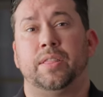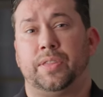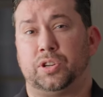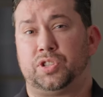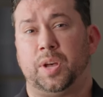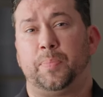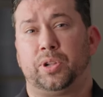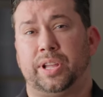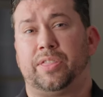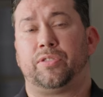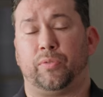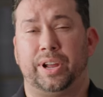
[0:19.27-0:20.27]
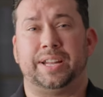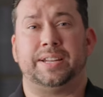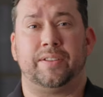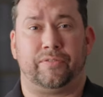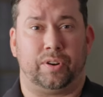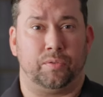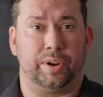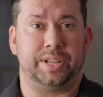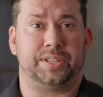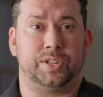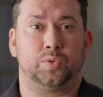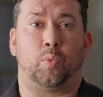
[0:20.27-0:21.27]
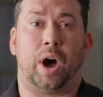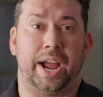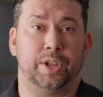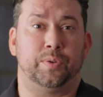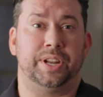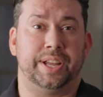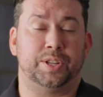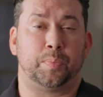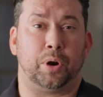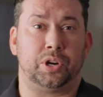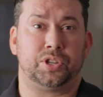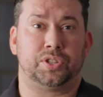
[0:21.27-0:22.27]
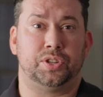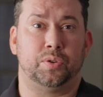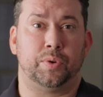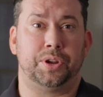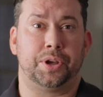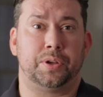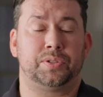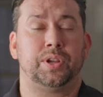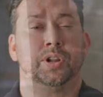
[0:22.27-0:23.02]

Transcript: There's typically three different reasons why you would need to purchase new windows.